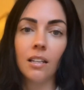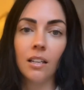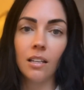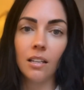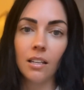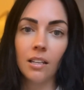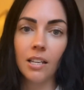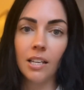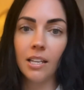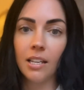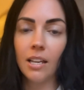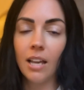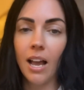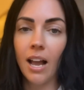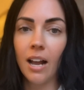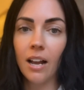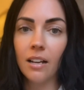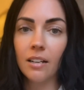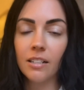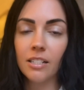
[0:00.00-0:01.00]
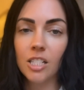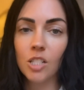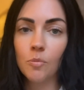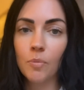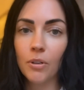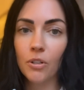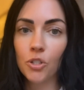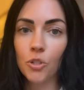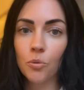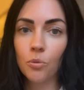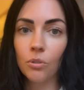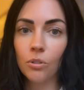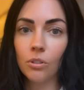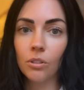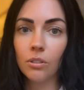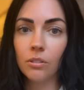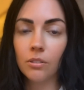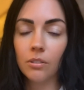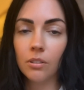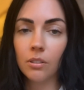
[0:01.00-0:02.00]
he had a spiritual
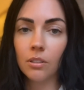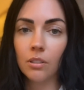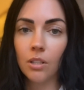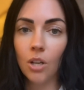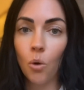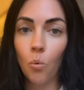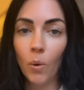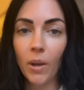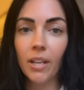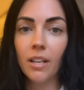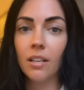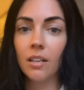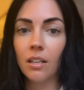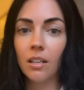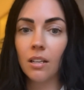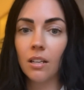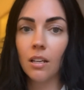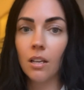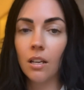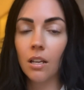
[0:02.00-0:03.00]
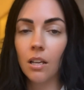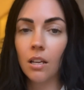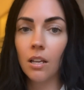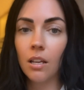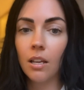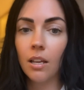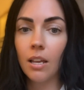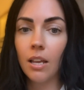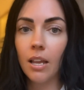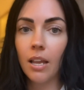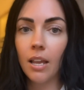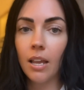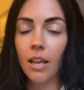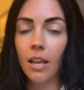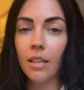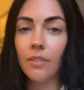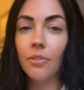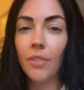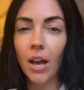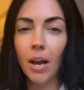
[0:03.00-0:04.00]
awakening
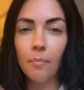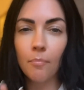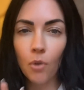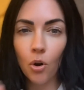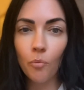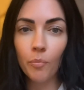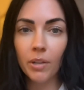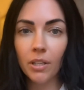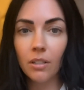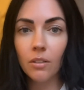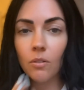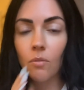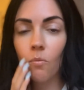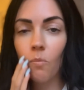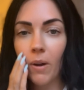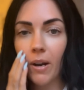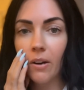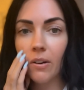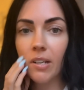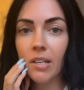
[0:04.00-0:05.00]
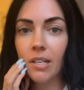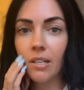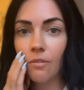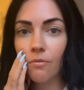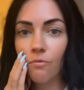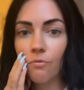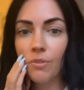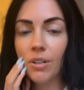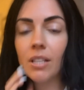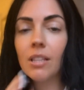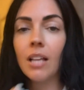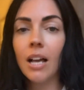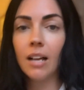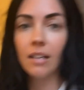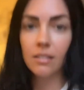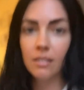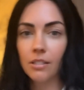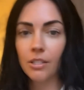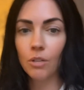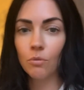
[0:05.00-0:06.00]
in that moment where he
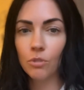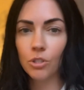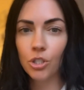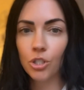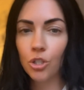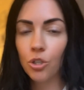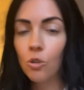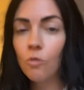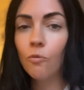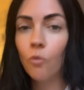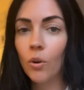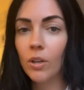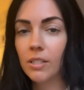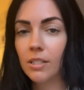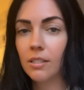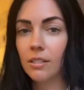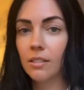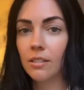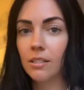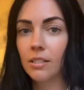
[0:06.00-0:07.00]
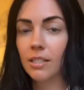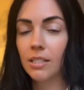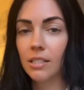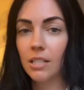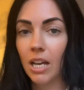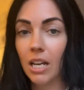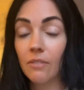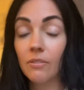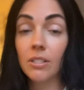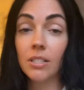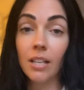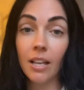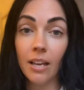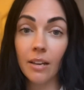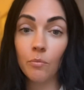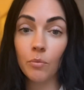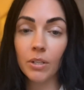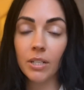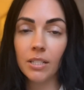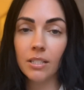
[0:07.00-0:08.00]
realized there was two voices inside of his head
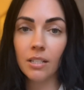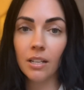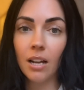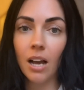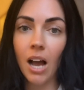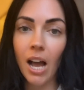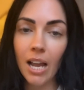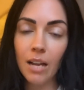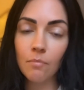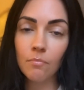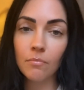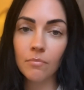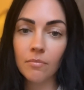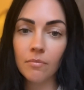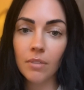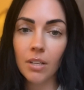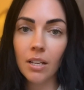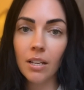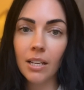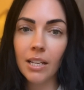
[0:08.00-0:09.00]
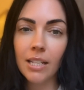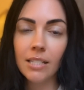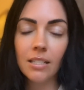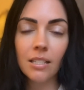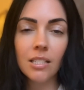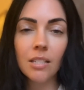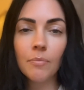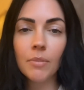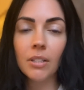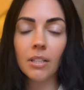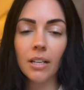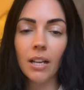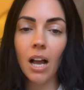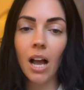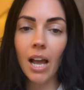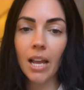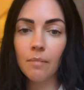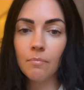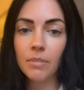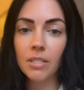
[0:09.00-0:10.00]
when he said something like,
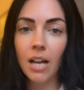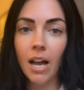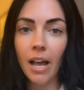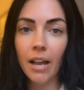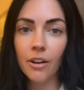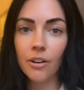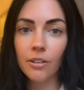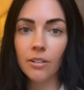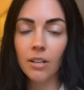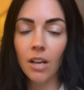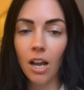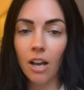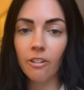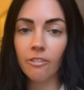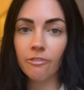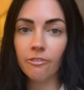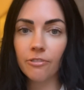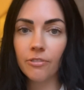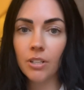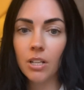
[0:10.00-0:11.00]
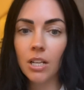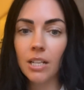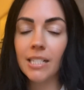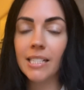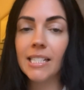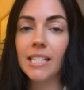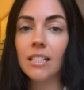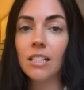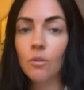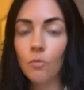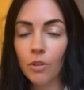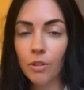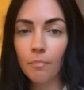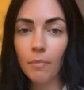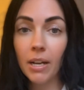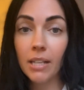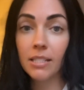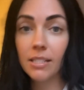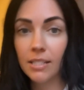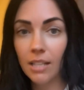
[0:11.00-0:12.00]
I'm tired of dealing with
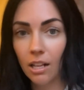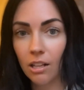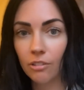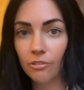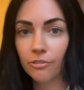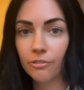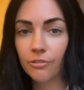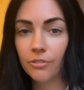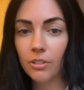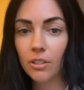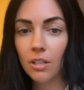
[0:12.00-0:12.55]
myself.